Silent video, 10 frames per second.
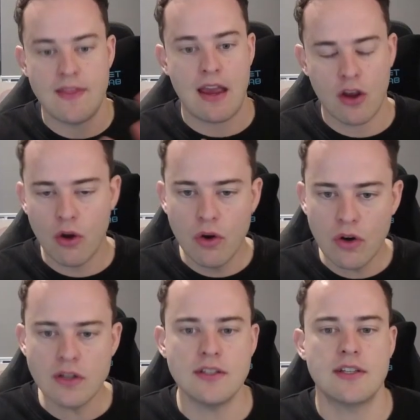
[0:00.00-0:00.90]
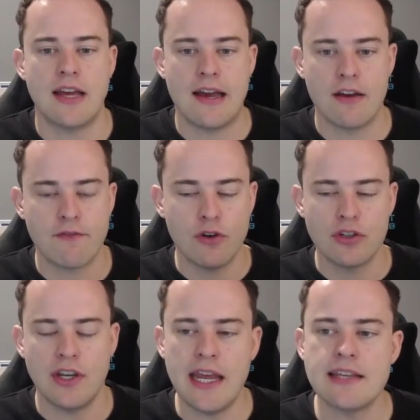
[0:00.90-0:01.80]
cohort of foil
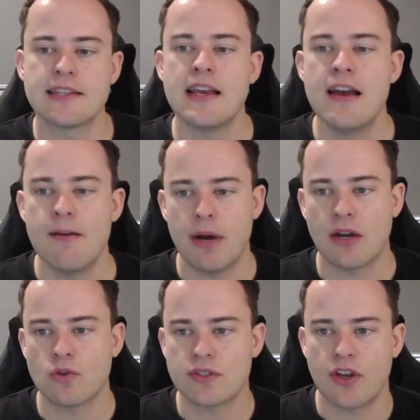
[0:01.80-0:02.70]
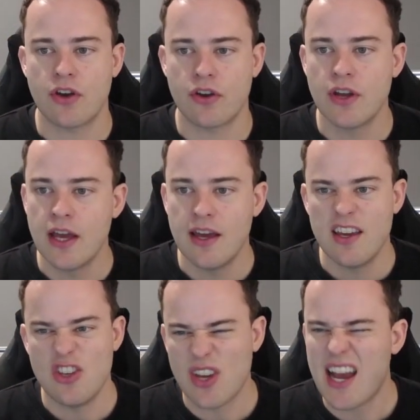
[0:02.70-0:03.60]
uniques, but also
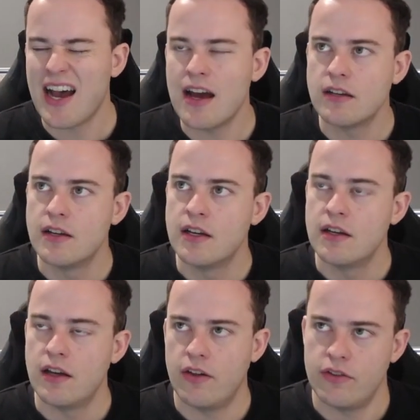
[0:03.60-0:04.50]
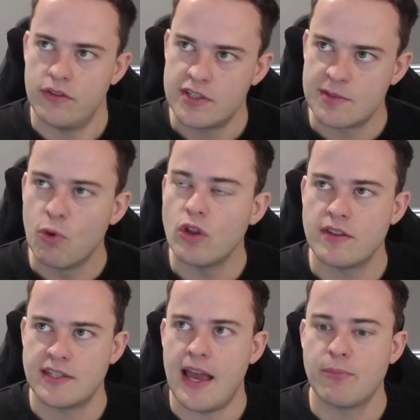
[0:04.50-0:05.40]
you can't. The smaller the
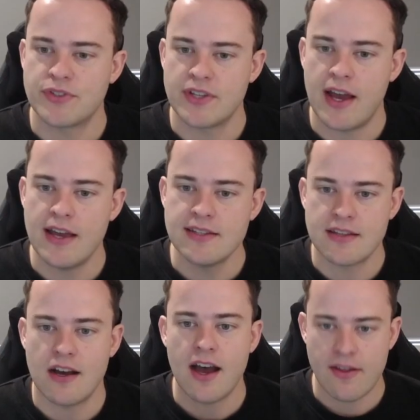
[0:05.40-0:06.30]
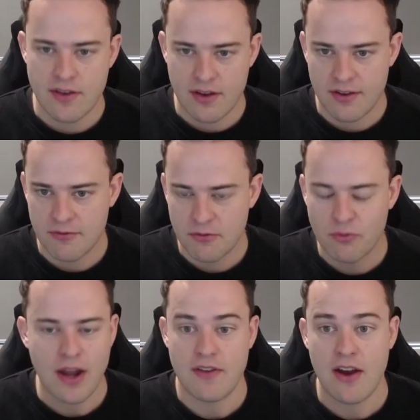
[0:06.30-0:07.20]
sample size, the higher the
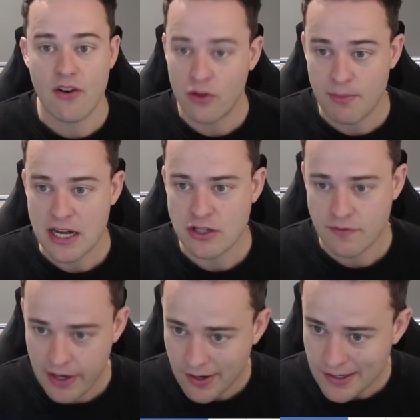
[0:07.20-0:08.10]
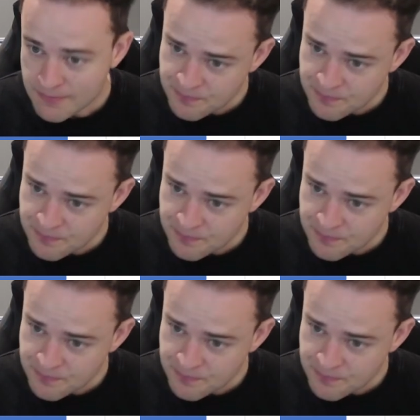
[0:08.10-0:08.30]
rate of error or the margin for error.